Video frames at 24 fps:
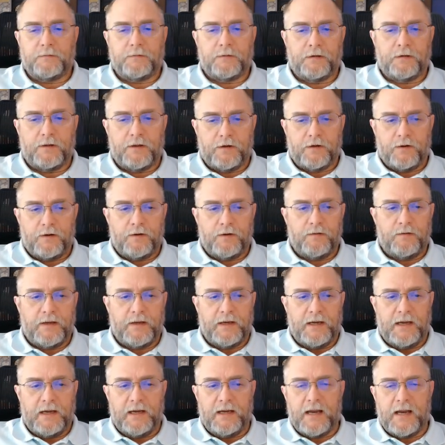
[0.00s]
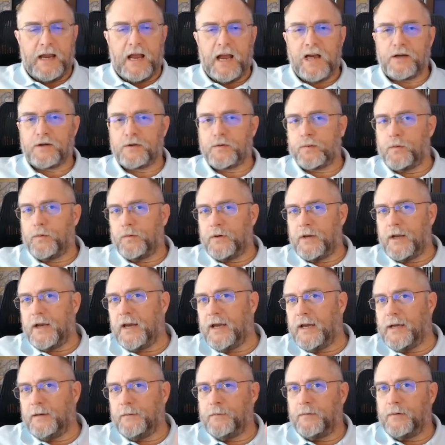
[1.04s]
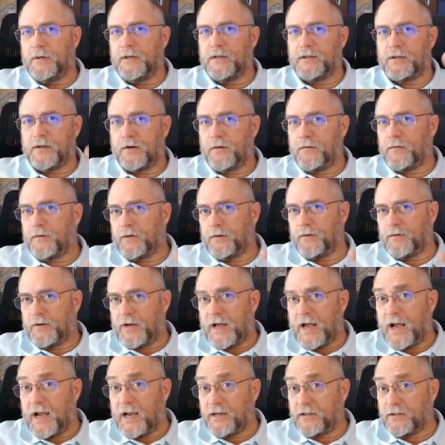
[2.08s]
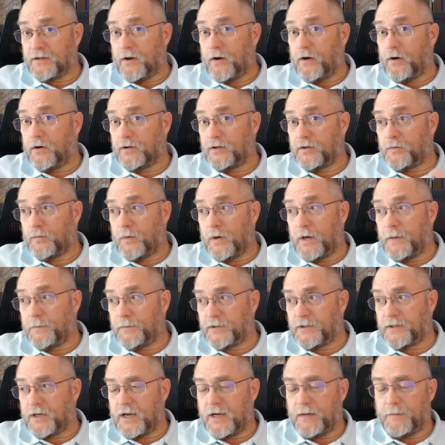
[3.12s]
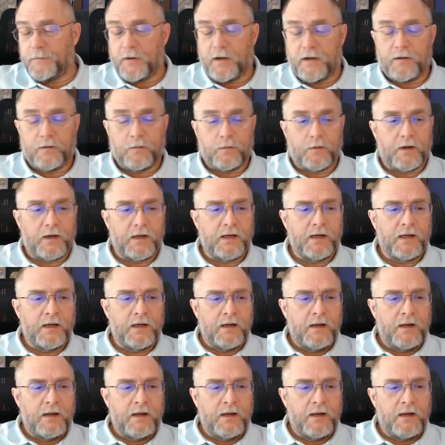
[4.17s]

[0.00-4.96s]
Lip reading: the actual name is over on IZOG's website, by the way.